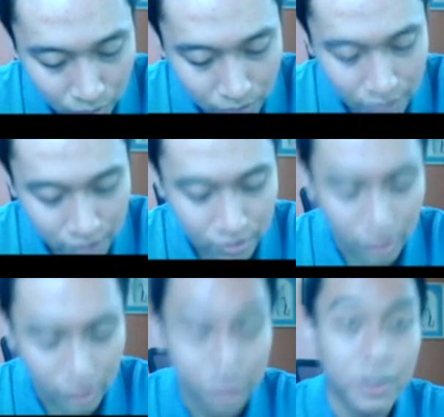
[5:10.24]
side
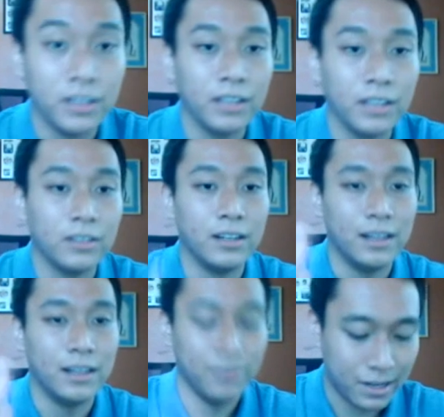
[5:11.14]
of
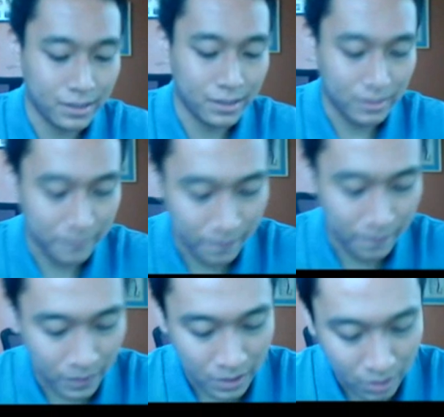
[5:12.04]
that
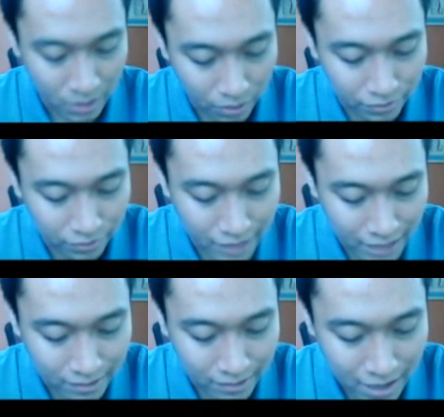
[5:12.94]
rectangle, the
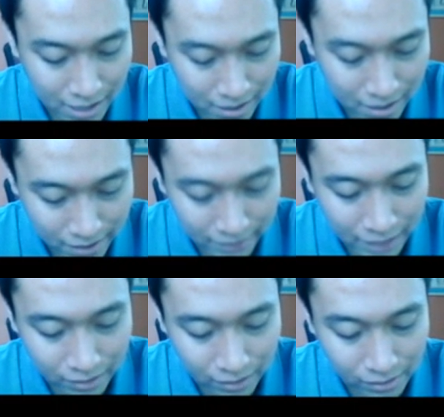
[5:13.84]
left height,
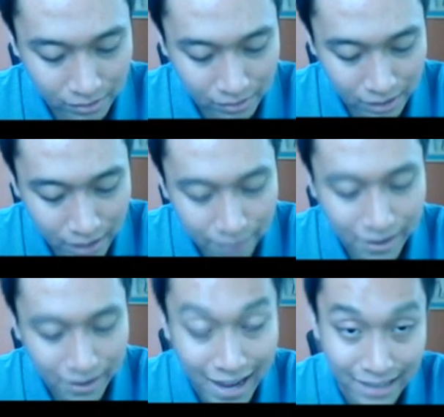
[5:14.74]
as I would
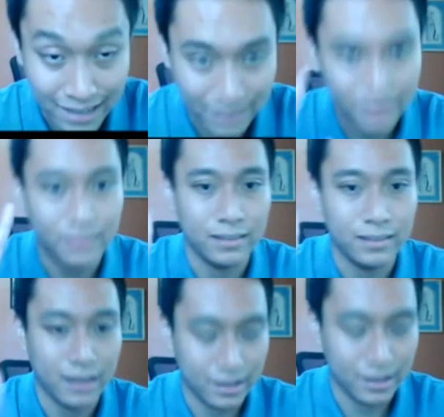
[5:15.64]
say. And
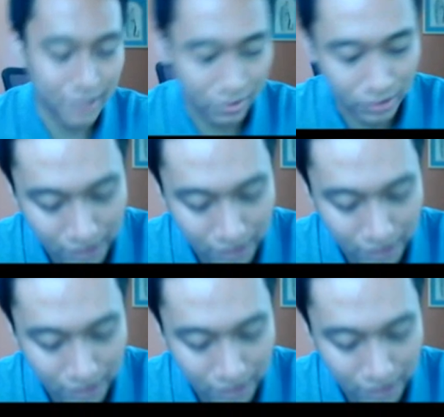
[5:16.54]
for the third